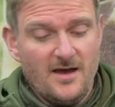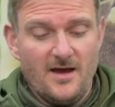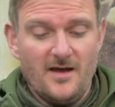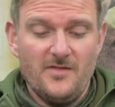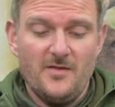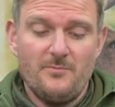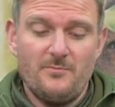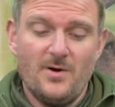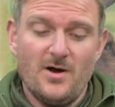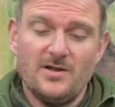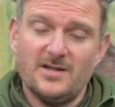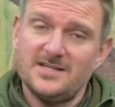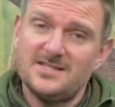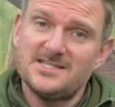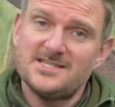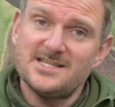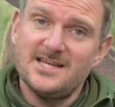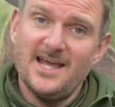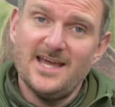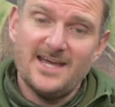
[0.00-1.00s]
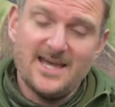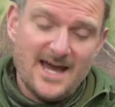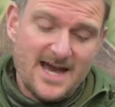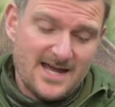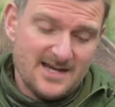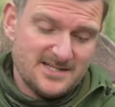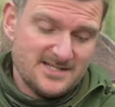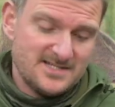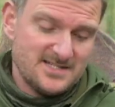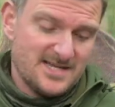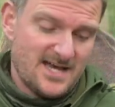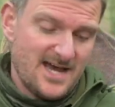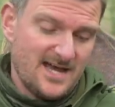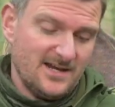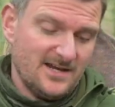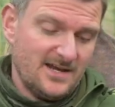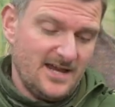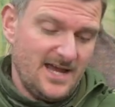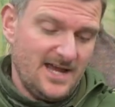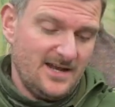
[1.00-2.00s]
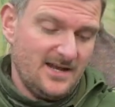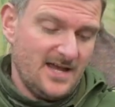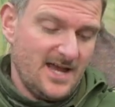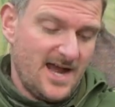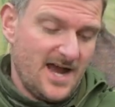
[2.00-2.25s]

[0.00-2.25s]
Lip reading: and the bolt is slick and silent in the